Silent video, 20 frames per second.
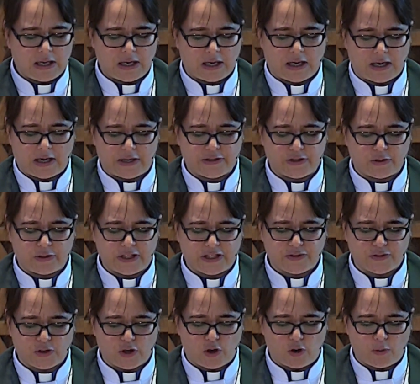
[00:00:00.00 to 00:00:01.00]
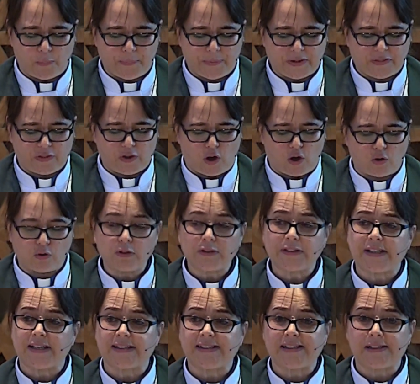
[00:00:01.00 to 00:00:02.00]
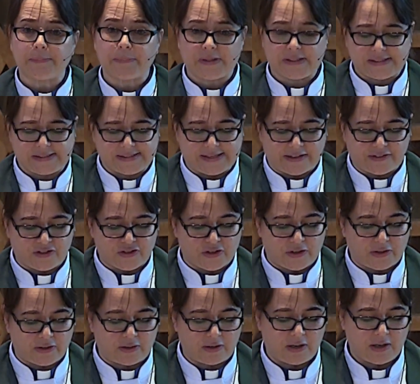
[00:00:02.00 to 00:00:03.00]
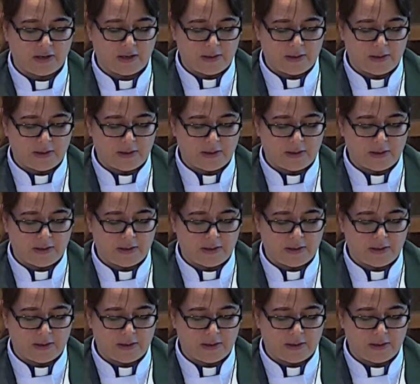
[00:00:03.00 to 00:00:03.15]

You need to open the Old Testament section,